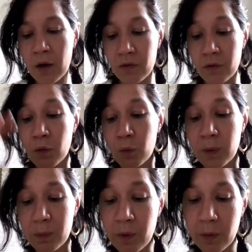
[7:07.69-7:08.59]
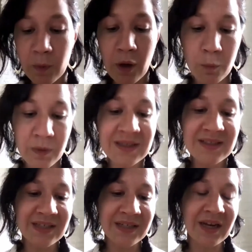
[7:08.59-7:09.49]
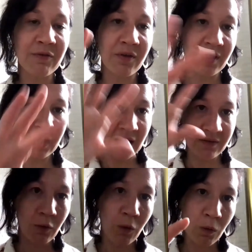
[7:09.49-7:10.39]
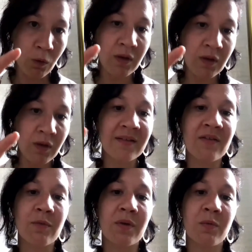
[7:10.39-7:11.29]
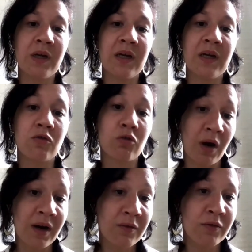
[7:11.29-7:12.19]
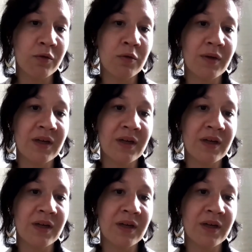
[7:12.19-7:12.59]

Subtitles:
So we are really seeing everything as a whole, and that's what we try to do.